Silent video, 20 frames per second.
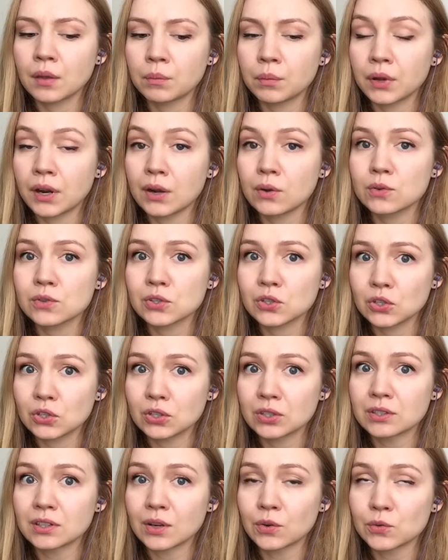But I was
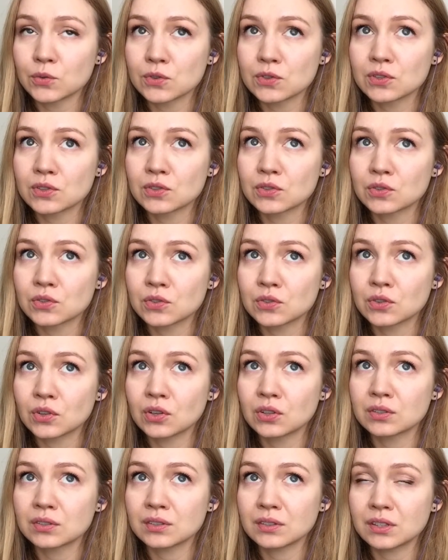good. I was
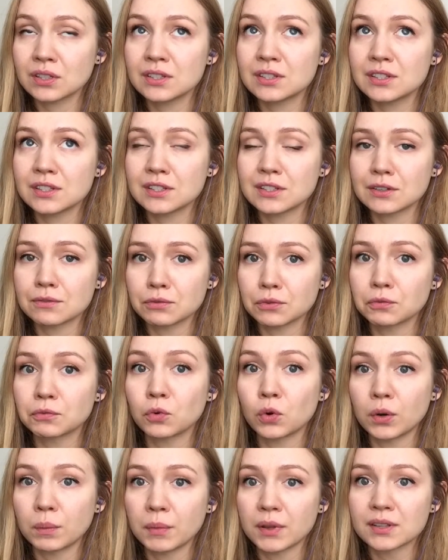consistent for
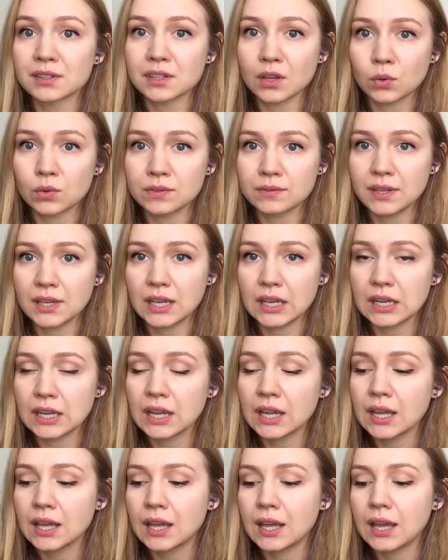4 months. I was vegan.
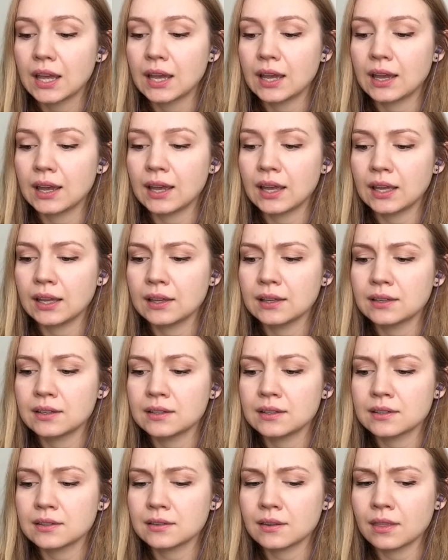
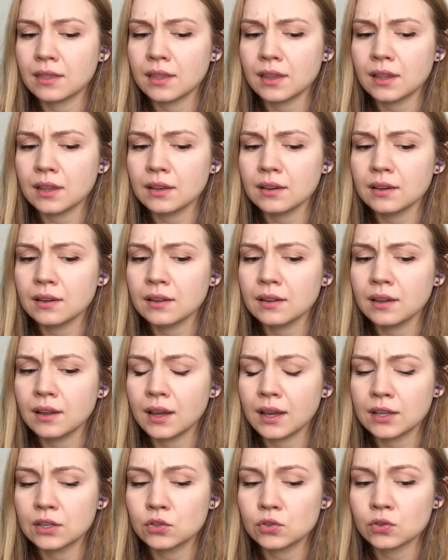And then
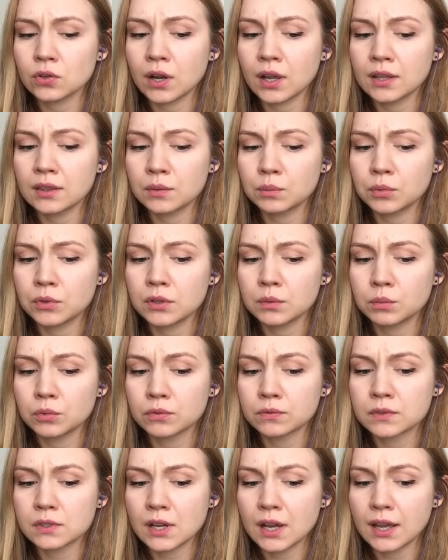I tried the
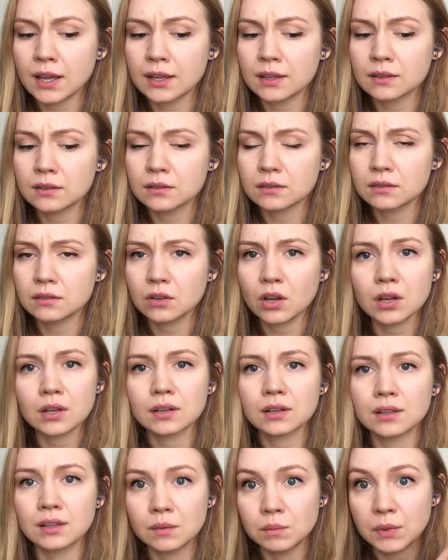Bulletproof Diet, not
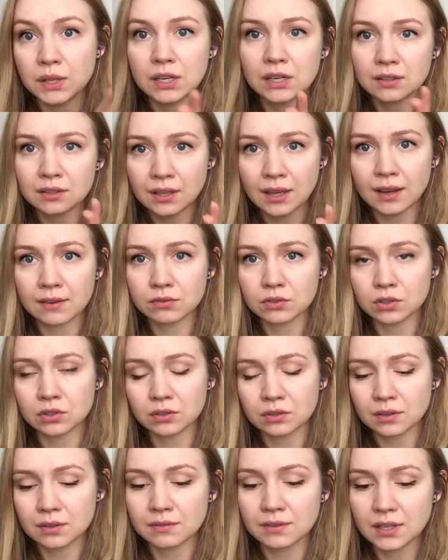immediately
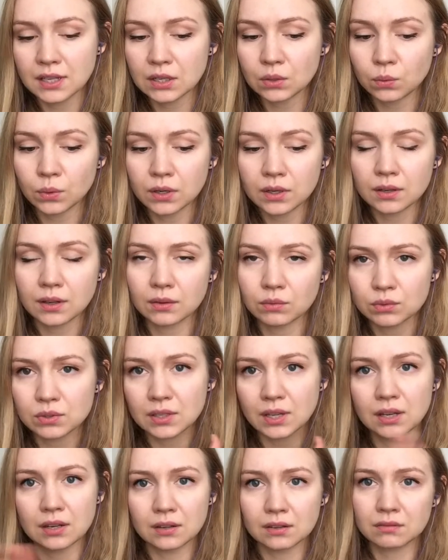after the vegan one. I was
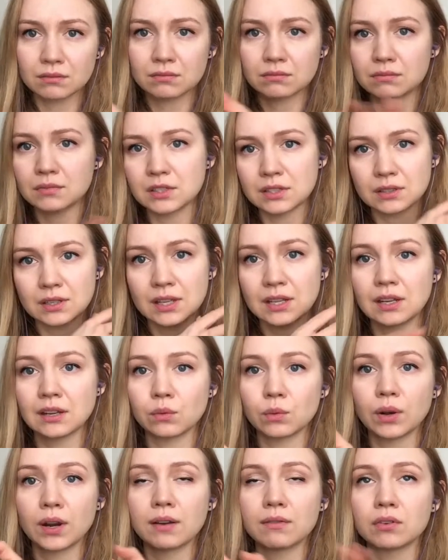kind of just eating
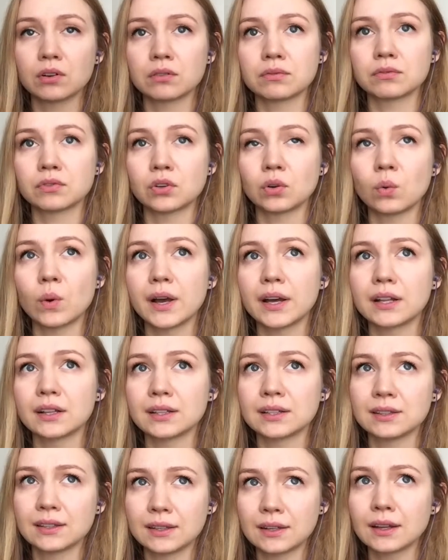whatever for a while,
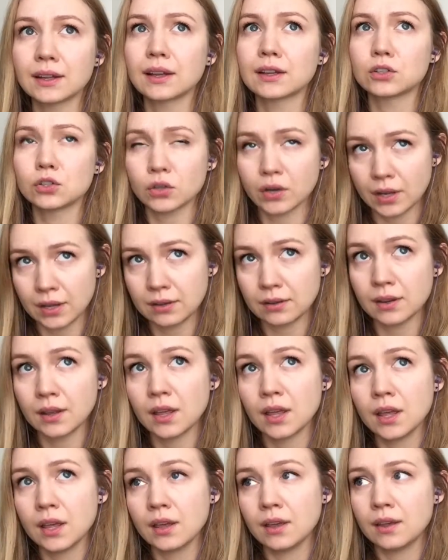and then I tried
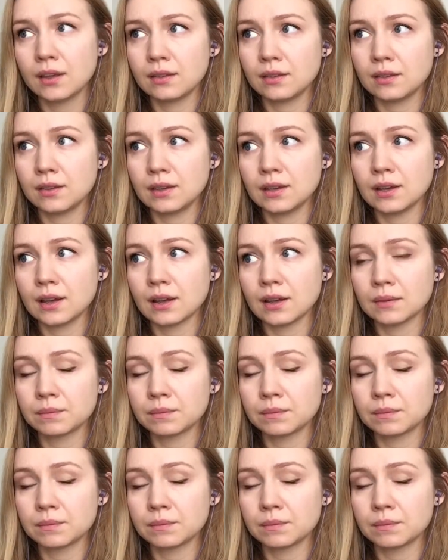the